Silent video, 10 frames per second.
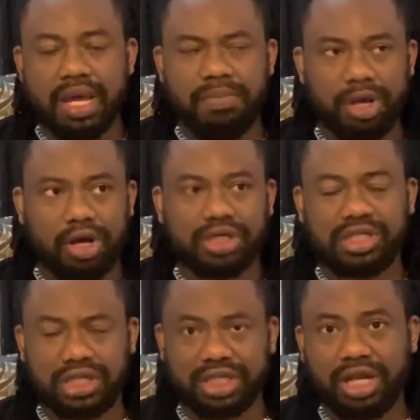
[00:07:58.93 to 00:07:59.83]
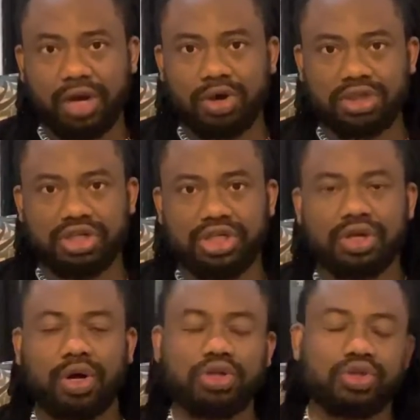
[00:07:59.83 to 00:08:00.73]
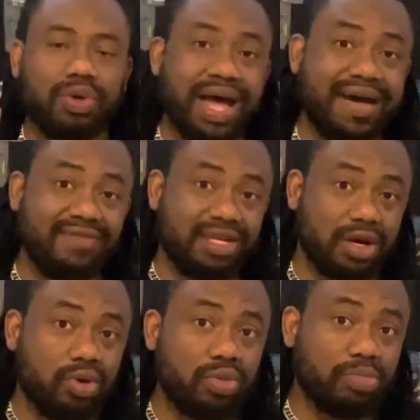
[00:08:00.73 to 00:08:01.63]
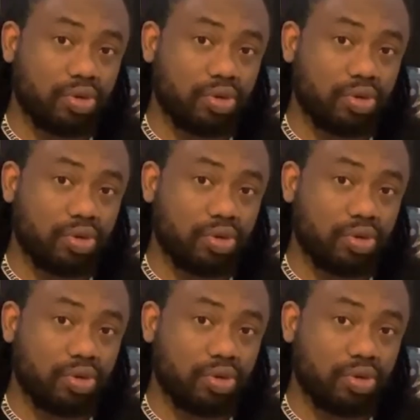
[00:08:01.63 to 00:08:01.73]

because these three countries also have their own